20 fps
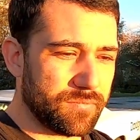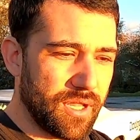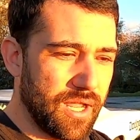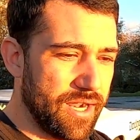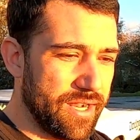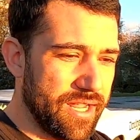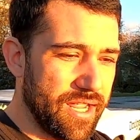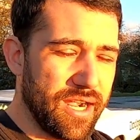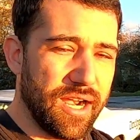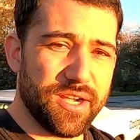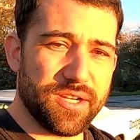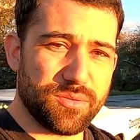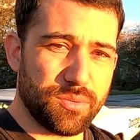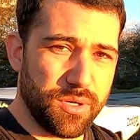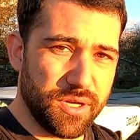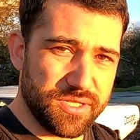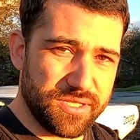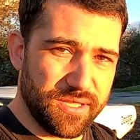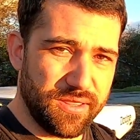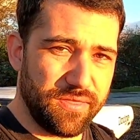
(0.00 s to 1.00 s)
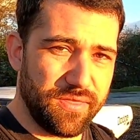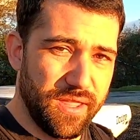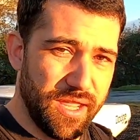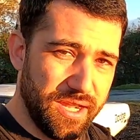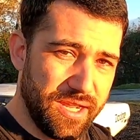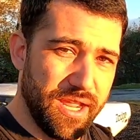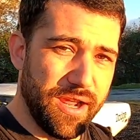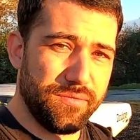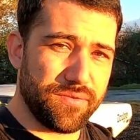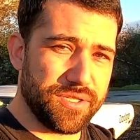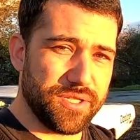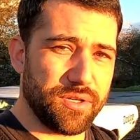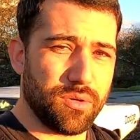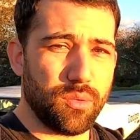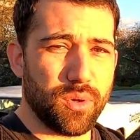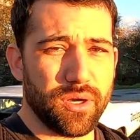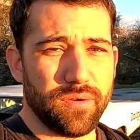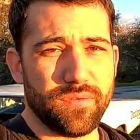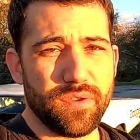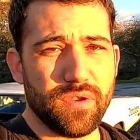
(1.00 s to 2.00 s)
Again, I just want to thank every single
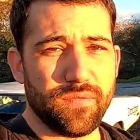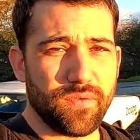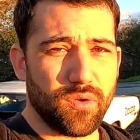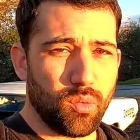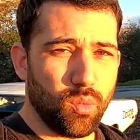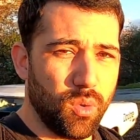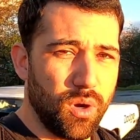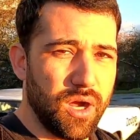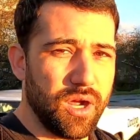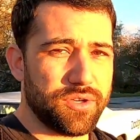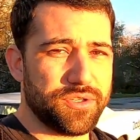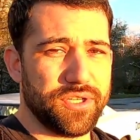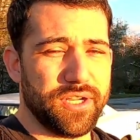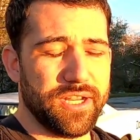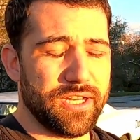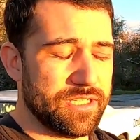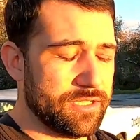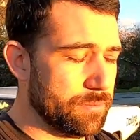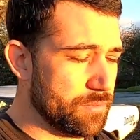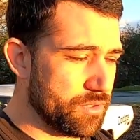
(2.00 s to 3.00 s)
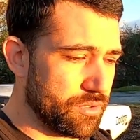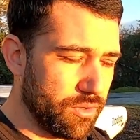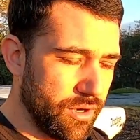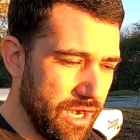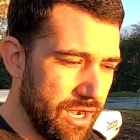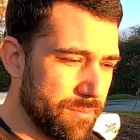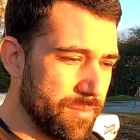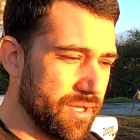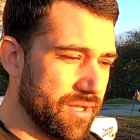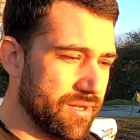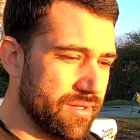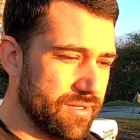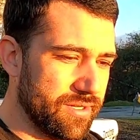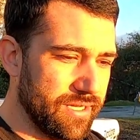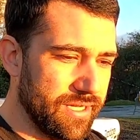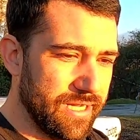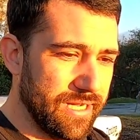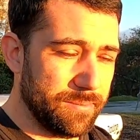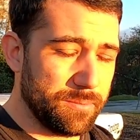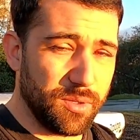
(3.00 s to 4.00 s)
one of you for watching and subscribing.
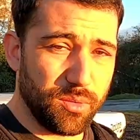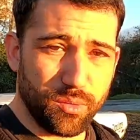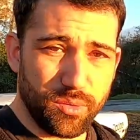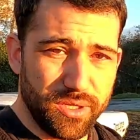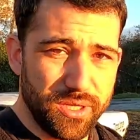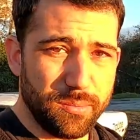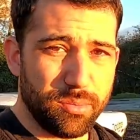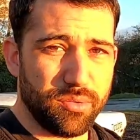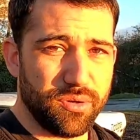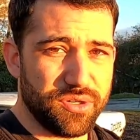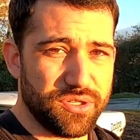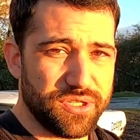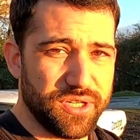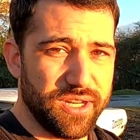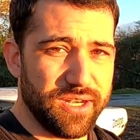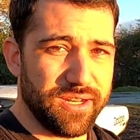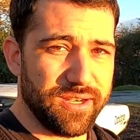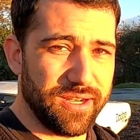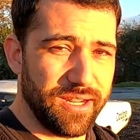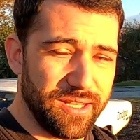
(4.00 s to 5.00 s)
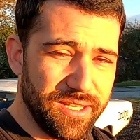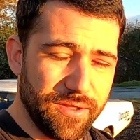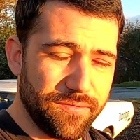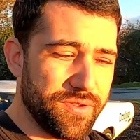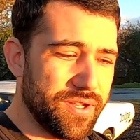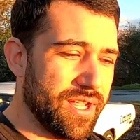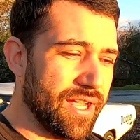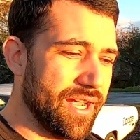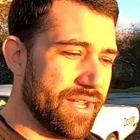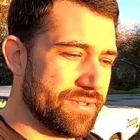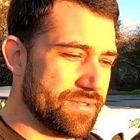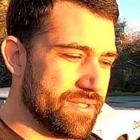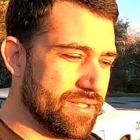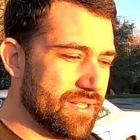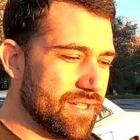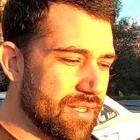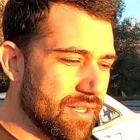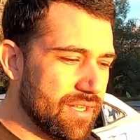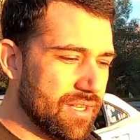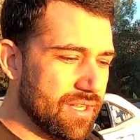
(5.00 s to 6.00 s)
I really appreciate it, and I love you guys.
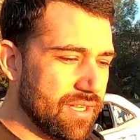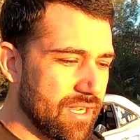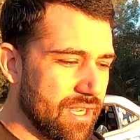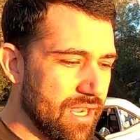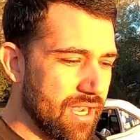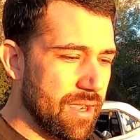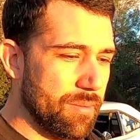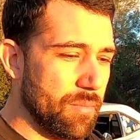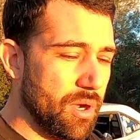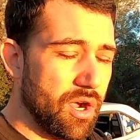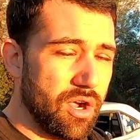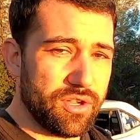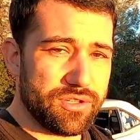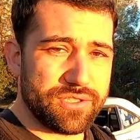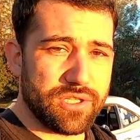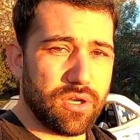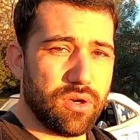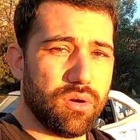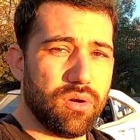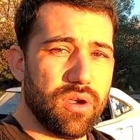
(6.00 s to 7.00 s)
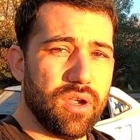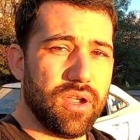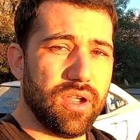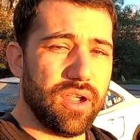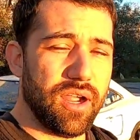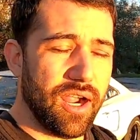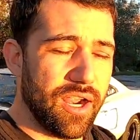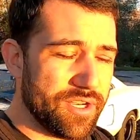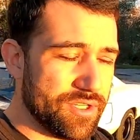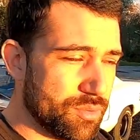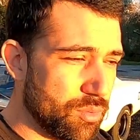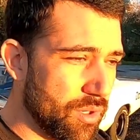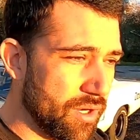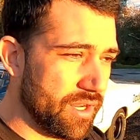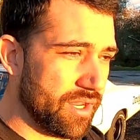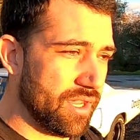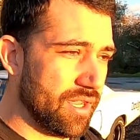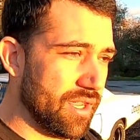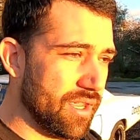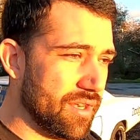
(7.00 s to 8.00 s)
Also, I just
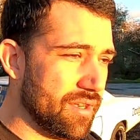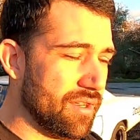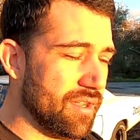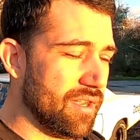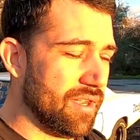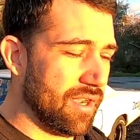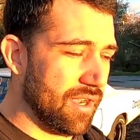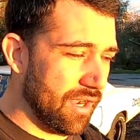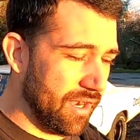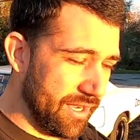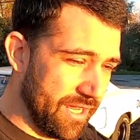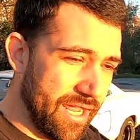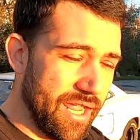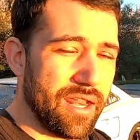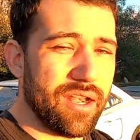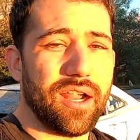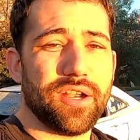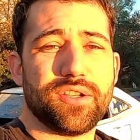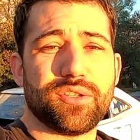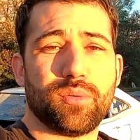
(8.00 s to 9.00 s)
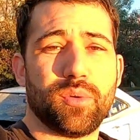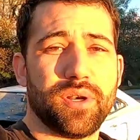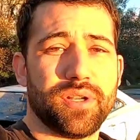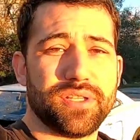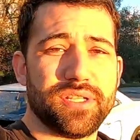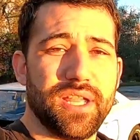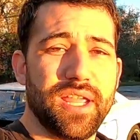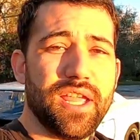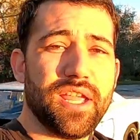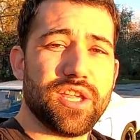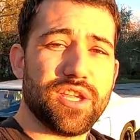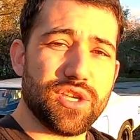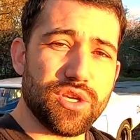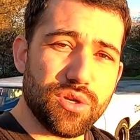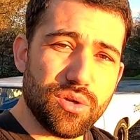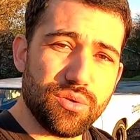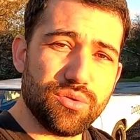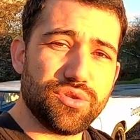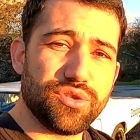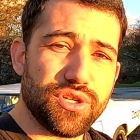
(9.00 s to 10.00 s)
want to I just want to say a
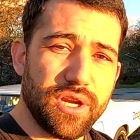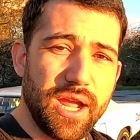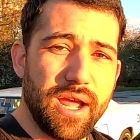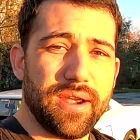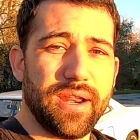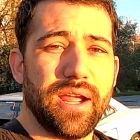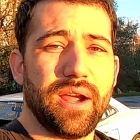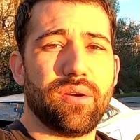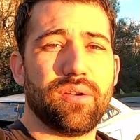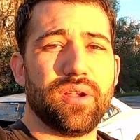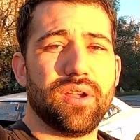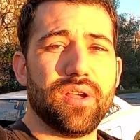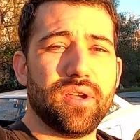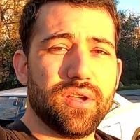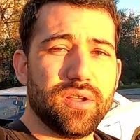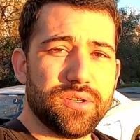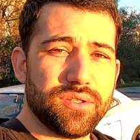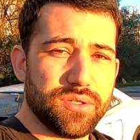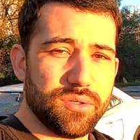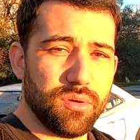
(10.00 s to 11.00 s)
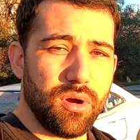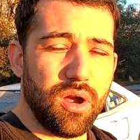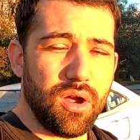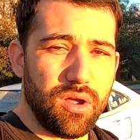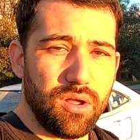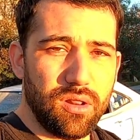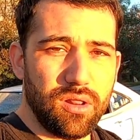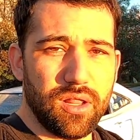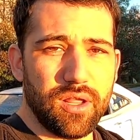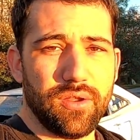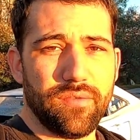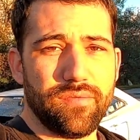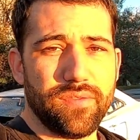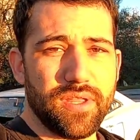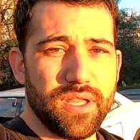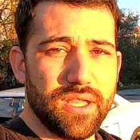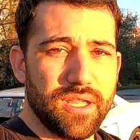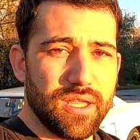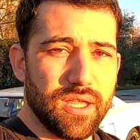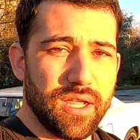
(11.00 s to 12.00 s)
huge shout out to all of
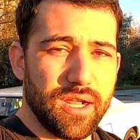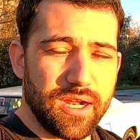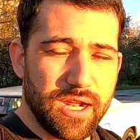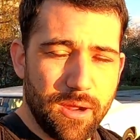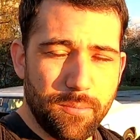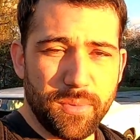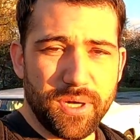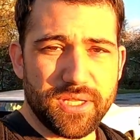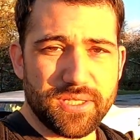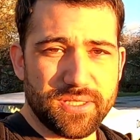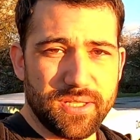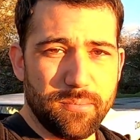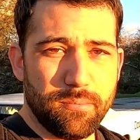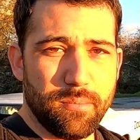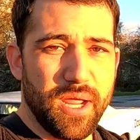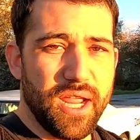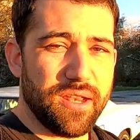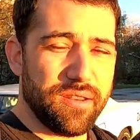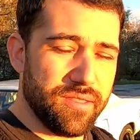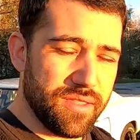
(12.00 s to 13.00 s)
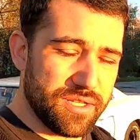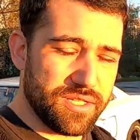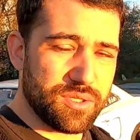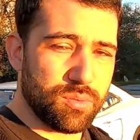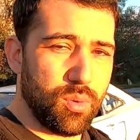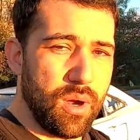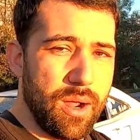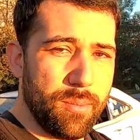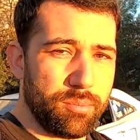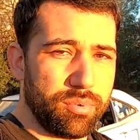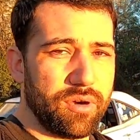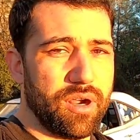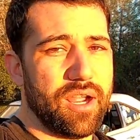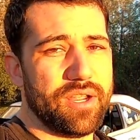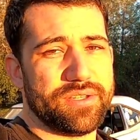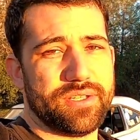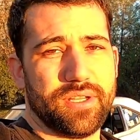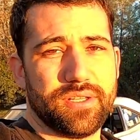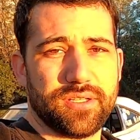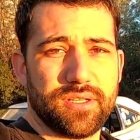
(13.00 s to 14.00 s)
the companies that made this swap
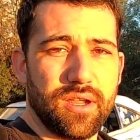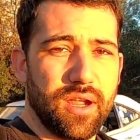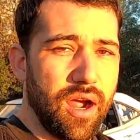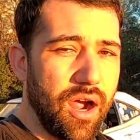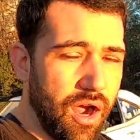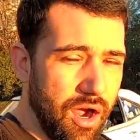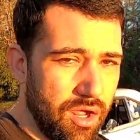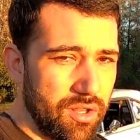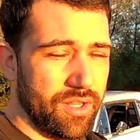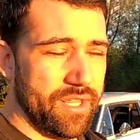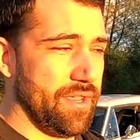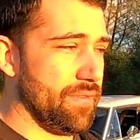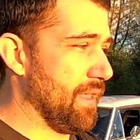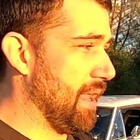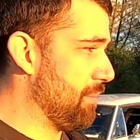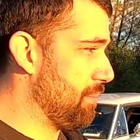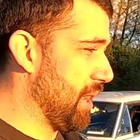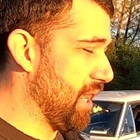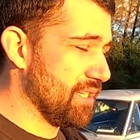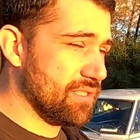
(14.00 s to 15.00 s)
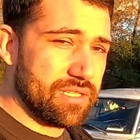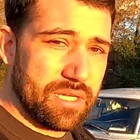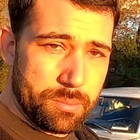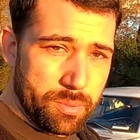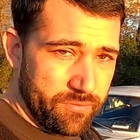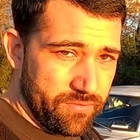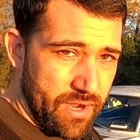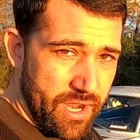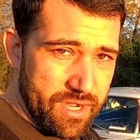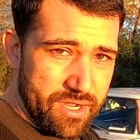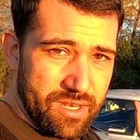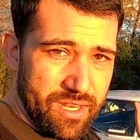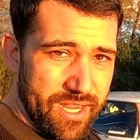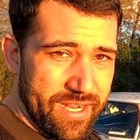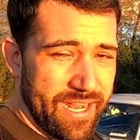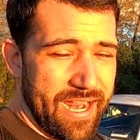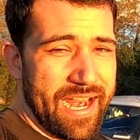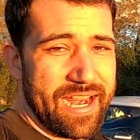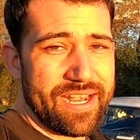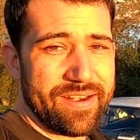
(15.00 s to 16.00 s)
process. Holley, they basically provided
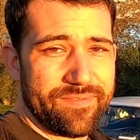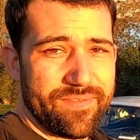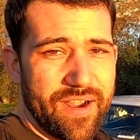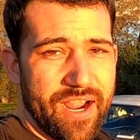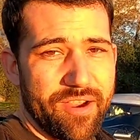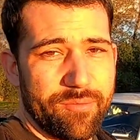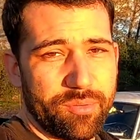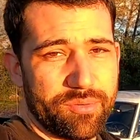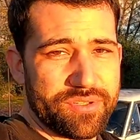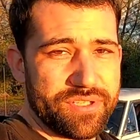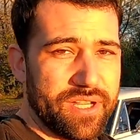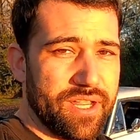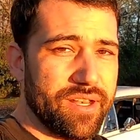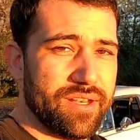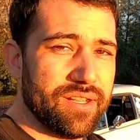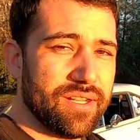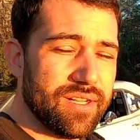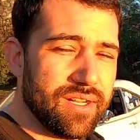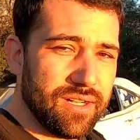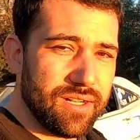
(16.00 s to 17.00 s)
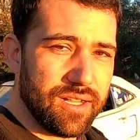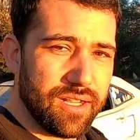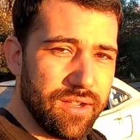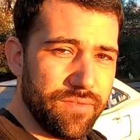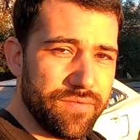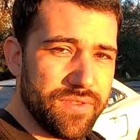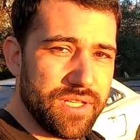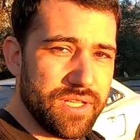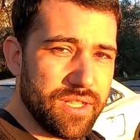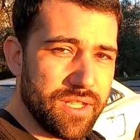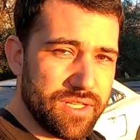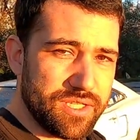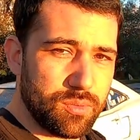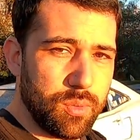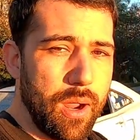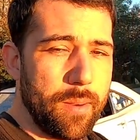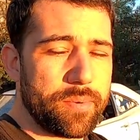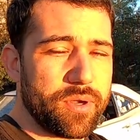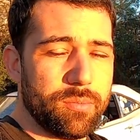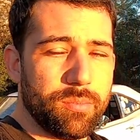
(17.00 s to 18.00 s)
like 85% of the
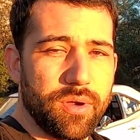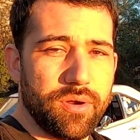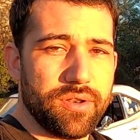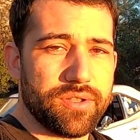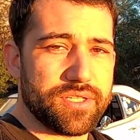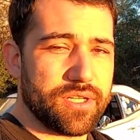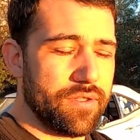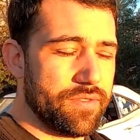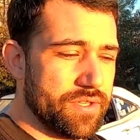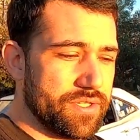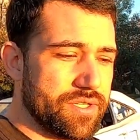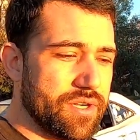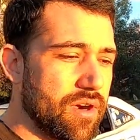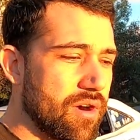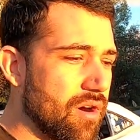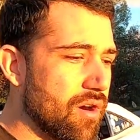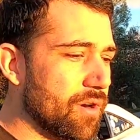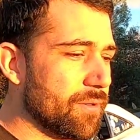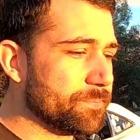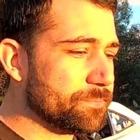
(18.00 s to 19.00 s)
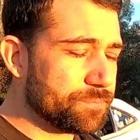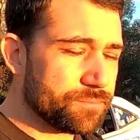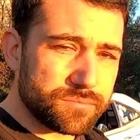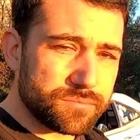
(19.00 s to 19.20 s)
swap components on this car.